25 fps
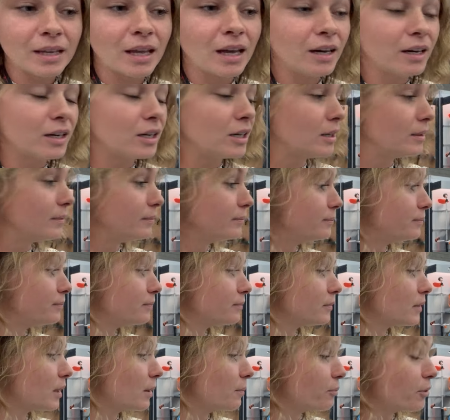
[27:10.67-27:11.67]
um,
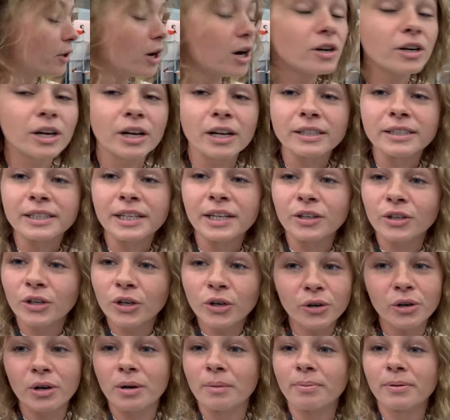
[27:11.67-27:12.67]
product in
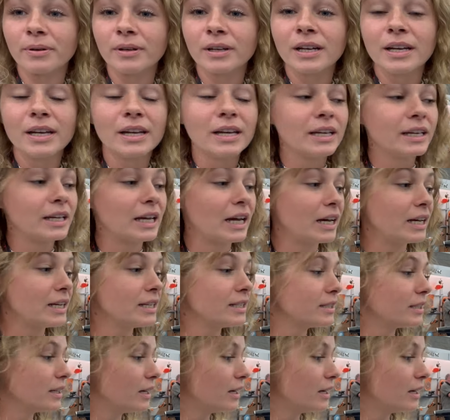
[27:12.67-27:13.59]
Europe, guys.